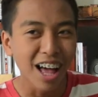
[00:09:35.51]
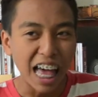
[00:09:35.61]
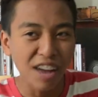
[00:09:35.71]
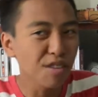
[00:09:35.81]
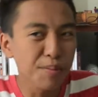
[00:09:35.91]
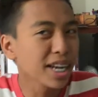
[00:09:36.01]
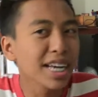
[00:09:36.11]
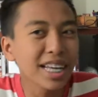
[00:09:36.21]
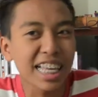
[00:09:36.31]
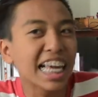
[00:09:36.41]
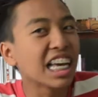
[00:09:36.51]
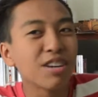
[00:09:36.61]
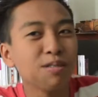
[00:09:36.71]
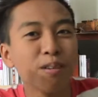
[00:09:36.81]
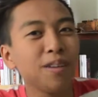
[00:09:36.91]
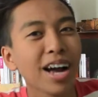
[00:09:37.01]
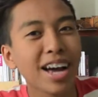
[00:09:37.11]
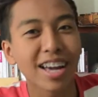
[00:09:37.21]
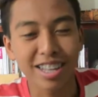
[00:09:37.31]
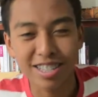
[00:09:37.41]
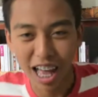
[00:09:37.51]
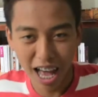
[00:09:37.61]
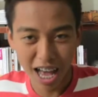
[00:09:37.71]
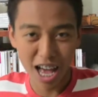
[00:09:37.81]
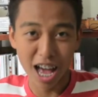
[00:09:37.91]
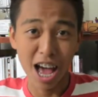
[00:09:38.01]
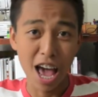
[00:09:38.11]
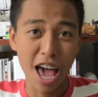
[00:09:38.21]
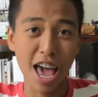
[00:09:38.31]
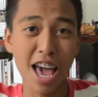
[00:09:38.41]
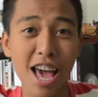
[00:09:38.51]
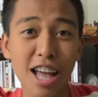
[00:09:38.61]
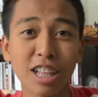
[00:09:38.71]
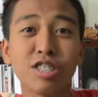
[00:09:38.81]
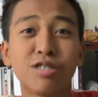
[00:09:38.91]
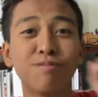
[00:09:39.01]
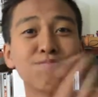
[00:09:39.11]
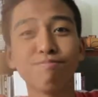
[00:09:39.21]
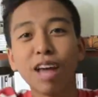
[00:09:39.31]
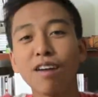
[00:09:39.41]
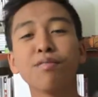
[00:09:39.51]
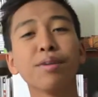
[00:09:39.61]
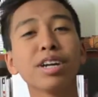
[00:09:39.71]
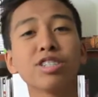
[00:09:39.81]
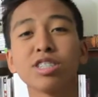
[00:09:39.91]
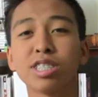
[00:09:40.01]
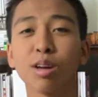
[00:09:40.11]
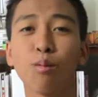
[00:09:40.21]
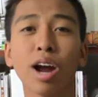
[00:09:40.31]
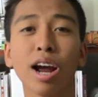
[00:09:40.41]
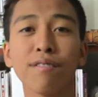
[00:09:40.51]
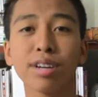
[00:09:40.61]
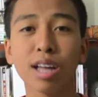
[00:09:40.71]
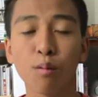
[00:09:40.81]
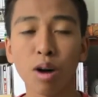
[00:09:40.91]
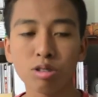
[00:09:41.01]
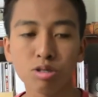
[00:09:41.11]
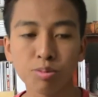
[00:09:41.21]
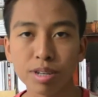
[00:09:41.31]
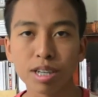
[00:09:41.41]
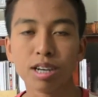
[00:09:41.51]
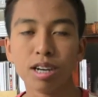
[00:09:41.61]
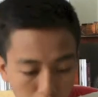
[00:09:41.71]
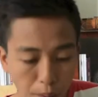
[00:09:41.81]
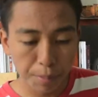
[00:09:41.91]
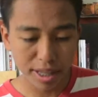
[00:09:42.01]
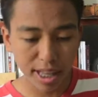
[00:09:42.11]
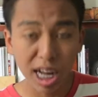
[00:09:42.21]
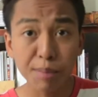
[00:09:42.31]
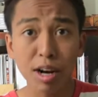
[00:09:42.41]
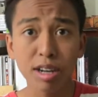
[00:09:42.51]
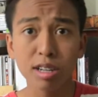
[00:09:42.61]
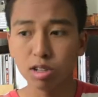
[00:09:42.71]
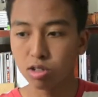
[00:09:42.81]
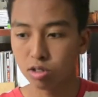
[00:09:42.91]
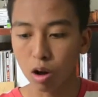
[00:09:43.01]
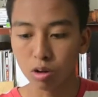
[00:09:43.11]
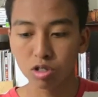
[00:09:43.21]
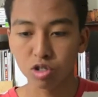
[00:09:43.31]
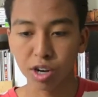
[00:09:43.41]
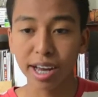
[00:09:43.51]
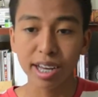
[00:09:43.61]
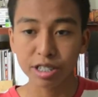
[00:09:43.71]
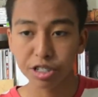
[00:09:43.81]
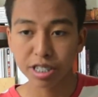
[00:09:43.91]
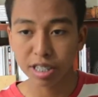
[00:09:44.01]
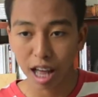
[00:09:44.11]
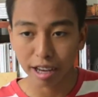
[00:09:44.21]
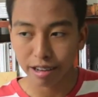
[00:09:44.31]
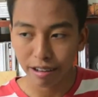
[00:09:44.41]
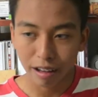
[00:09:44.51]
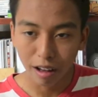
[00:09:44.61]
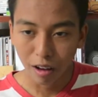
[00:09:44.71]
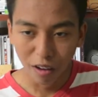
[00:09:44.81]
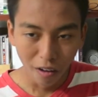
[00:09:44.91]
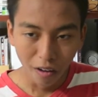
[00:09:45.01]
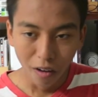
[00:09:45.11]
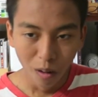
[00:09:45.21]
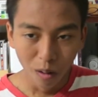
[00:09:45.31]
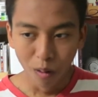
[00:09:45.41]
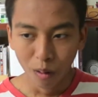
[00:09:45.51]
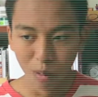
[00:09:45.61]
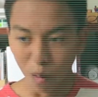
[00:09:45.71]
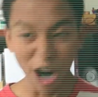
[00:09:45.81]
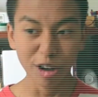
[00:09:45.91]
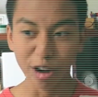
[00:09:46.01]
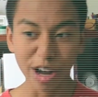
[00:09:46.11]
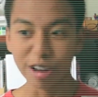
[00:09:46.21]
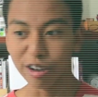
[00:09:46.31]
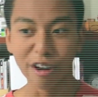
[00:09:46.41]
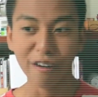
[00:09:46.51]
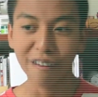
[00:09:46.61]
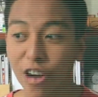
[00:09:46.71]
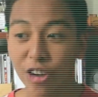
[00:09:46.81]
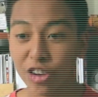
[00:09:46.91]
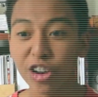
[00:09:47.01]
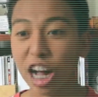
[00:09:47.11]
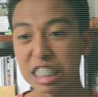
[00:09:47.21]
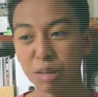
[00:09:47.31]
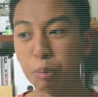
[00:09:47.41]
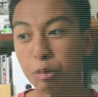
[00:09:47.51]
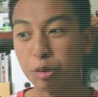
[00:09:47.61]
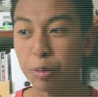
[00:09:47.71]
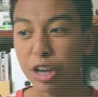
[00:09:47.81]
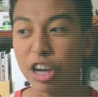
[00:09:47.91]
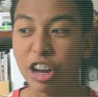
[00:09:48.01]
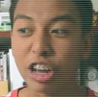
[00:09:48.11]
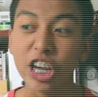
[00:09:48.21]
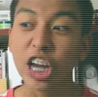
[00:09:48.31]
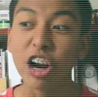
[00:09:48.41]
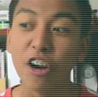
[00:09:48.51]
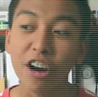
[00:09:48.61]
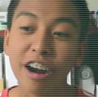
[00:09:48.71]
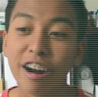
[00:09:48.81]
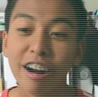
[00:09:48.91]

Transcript: everybody has equal rights, and everybody should sit wherever they want to be. But the librarian is so strict, just like, "Why are you eating here? You're not supposed to be eating here.